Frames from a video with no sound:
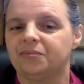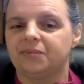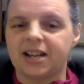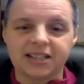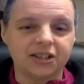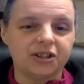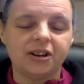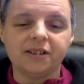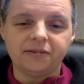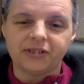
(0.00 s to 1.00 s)
that's
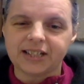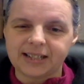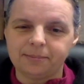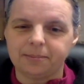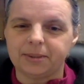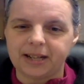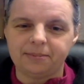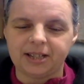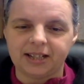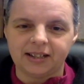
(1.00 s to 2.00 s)
not a victim
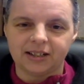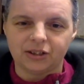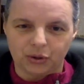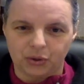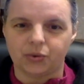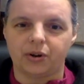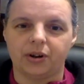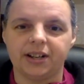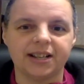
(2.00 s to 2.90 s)
blaming story.